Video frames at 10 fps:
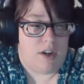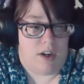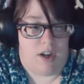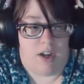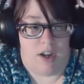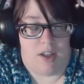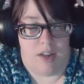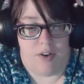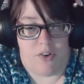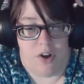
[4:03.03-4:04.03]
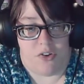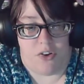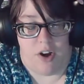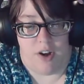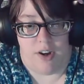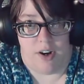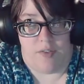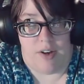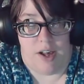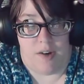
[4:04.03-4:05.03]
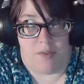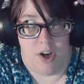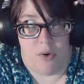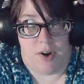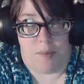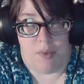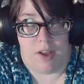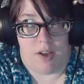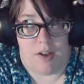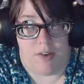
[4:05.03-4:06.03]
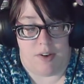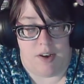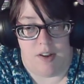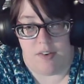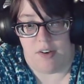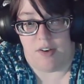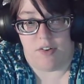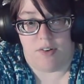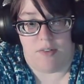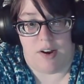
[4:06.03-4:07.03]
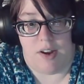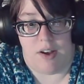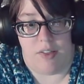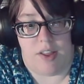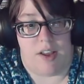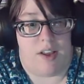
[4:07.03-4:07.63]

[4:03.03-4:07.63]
And Levi tries to talk Ervin out of going because in his condition right now, they